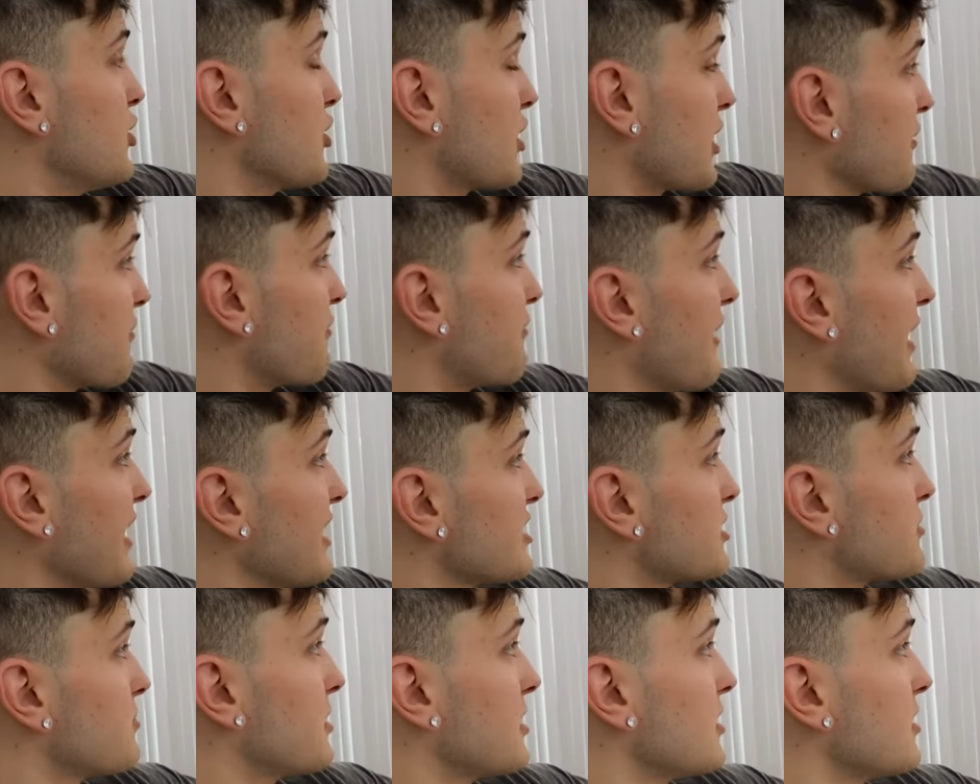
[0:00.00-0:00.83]
You can
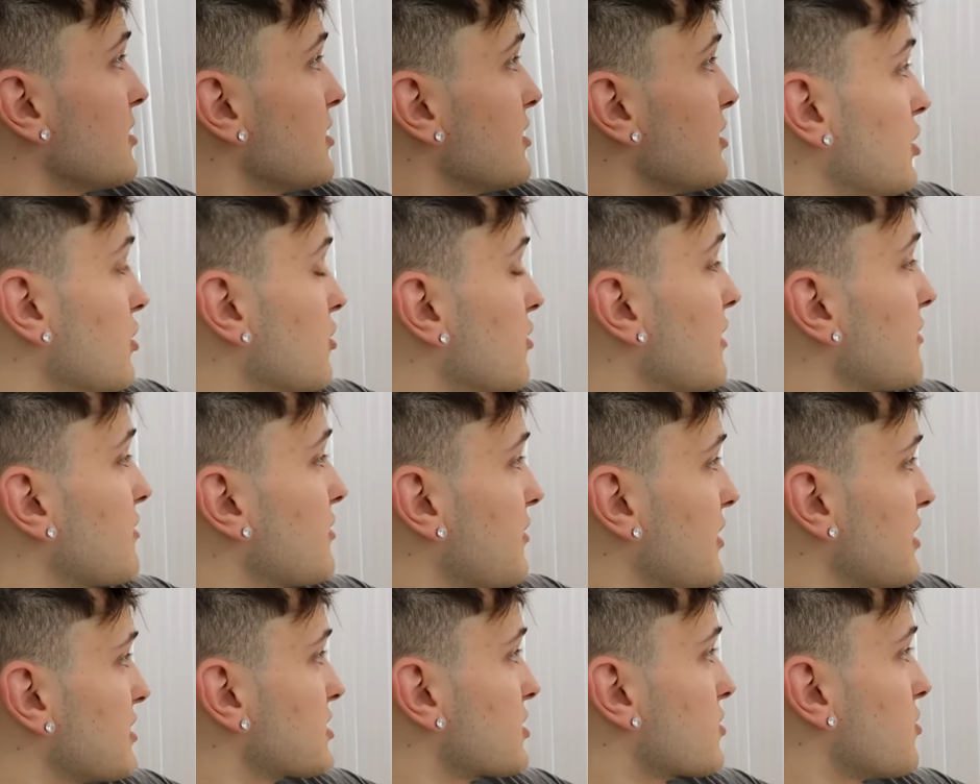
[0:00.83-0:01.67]
face me. You don't have to
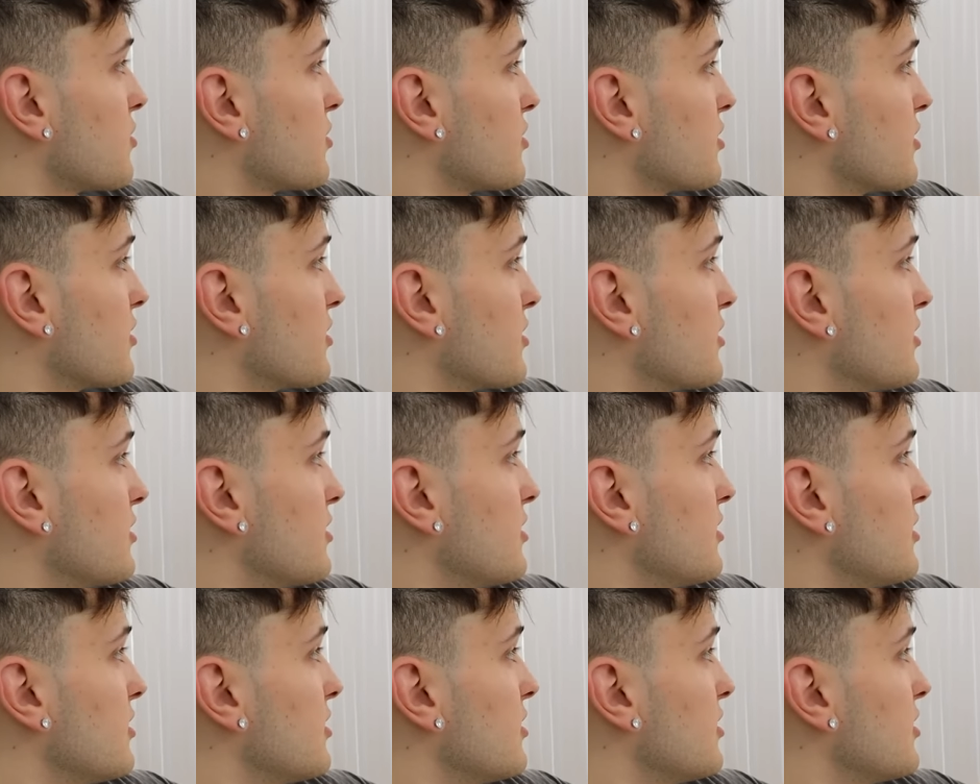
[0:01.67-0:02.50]
face the corner.
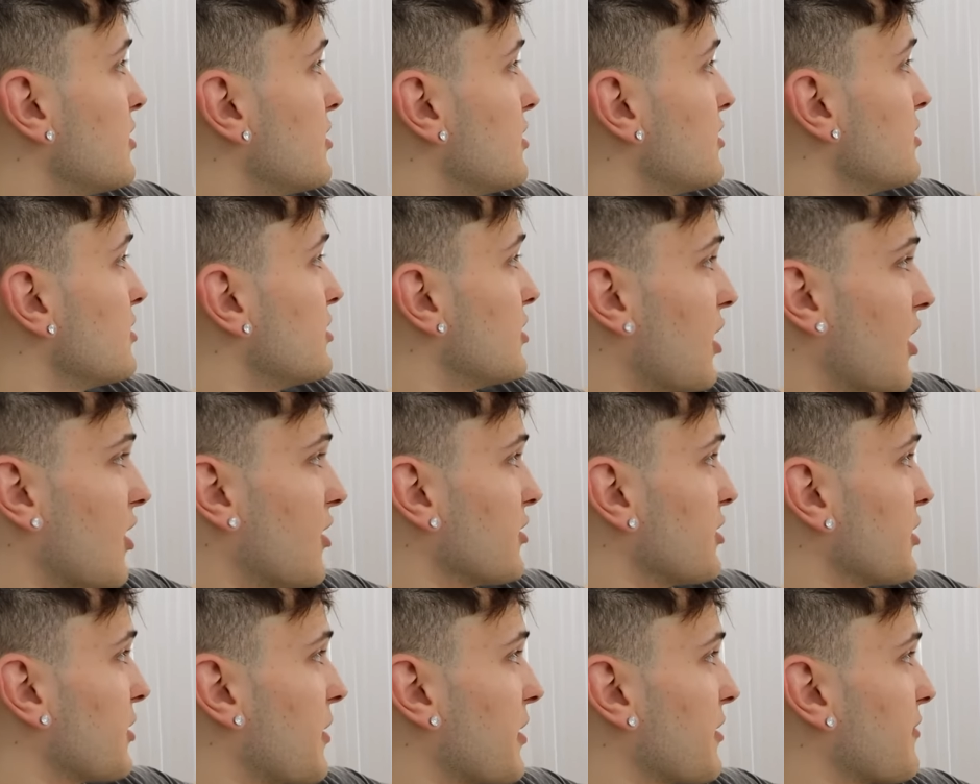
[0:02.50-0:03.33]
No,
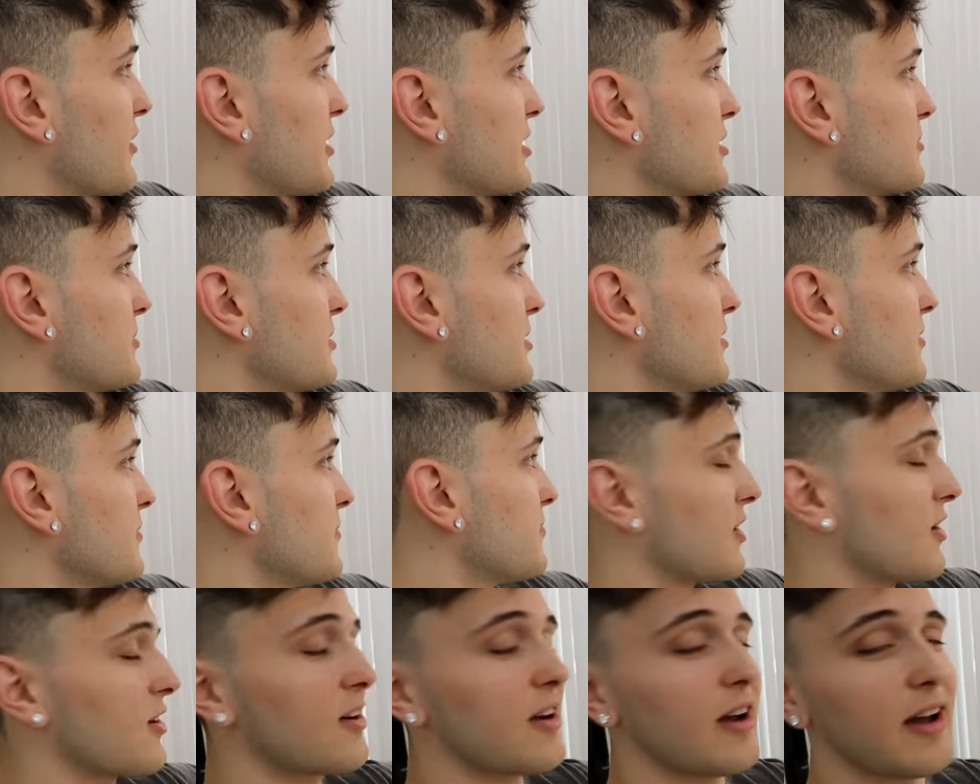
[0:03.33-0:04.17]
you don't want to face me?
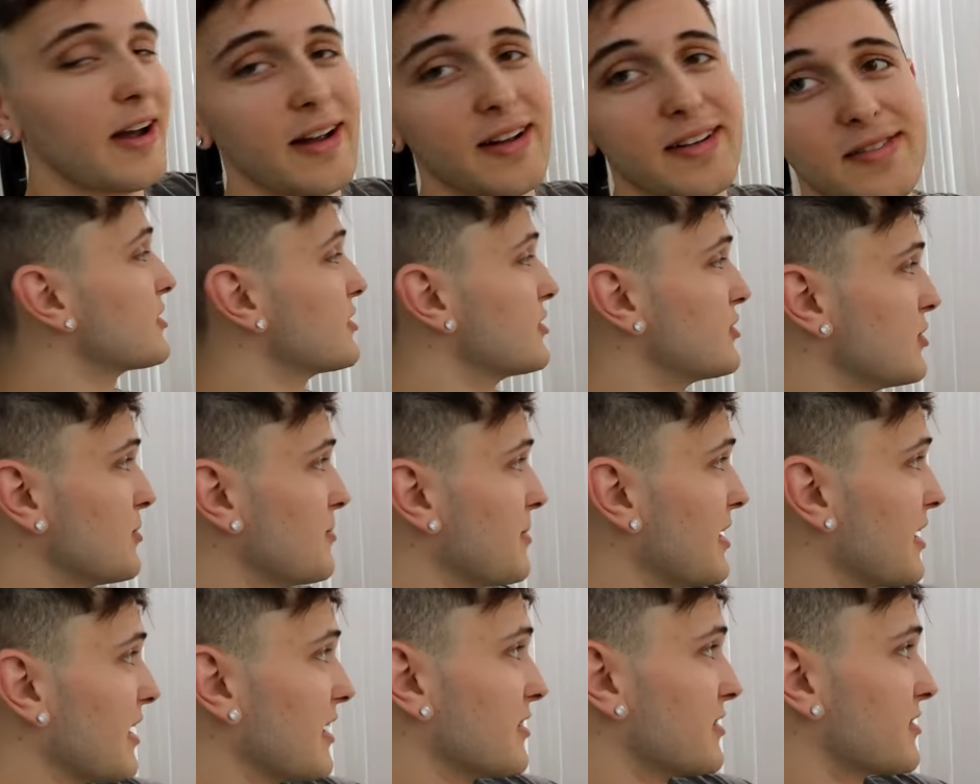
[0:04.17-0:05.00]
Okay. Two
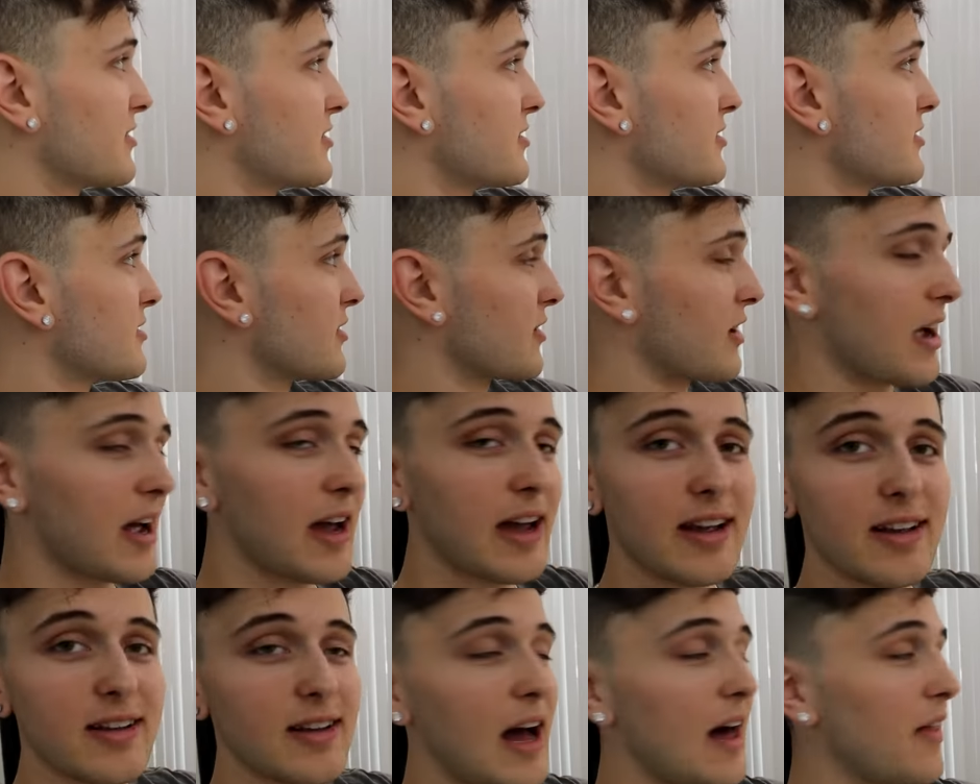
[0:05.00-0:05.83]
minutes, okay?